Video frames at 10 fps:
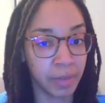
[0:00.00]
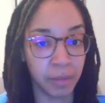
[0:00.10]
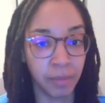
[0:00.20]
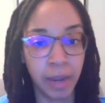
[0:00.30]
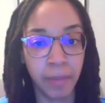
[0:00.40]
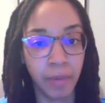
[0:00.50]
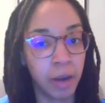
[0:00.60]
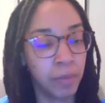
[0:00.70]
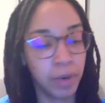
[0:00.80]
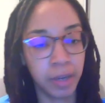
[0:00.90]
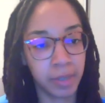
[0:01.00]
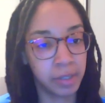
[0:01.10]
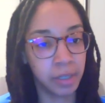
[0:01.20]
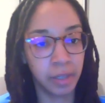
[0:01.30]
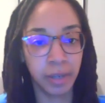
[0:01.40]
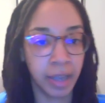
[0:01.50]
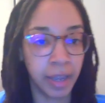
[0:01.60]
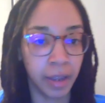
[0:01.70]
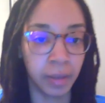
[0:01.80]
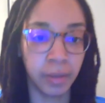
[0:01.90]
And Mike Brown pretty much said, like,
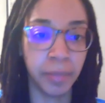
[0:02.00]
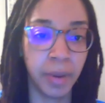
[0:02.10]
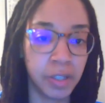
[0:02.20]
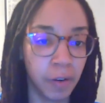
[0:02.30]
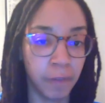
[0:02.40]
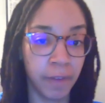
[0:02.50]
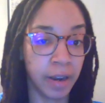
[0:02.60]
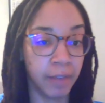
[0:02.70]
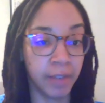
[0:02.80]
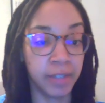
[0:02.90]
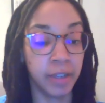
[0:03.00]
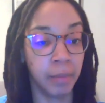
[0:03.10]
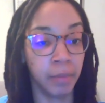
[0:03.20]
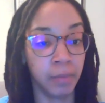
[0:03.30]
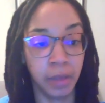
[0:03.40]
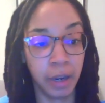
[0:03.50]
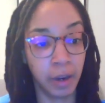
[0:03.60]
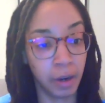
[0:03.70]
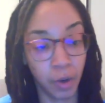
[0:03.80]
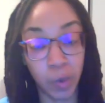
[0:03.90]
hey, the Bucks are a vet heavy team.
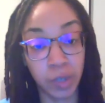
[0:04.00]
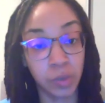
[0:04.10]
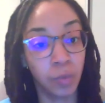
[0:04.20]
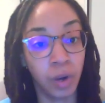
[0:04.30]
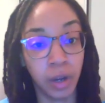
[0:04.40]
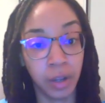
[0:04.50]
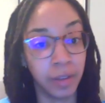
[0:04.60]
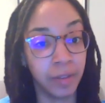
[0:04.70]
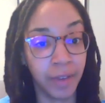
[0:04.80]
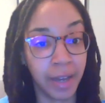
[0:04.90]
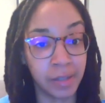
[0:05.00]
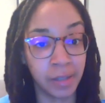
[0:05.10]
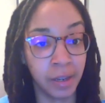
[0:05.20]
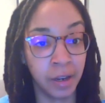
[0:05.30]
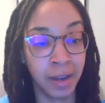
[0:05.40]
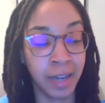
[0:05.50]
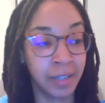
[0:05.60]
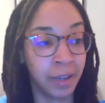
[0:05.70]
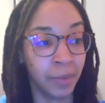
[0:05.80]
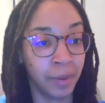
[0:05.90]
They're going to run the vets. The young guys
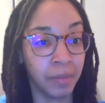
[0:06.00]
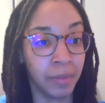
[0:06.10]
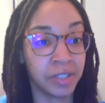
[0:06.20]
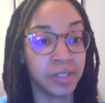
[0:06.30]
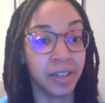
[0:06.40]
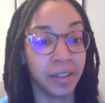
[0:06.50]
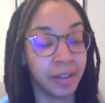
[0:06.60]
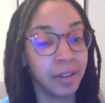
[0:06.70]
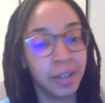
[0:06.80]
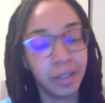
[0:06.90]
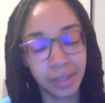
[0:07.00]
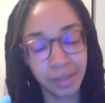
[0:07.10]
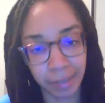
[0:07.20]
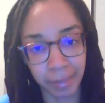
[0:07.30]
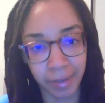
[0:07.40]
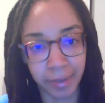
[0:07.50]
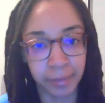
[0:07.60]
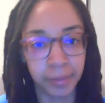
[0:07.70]
ain't going to get much tick, to sum it up.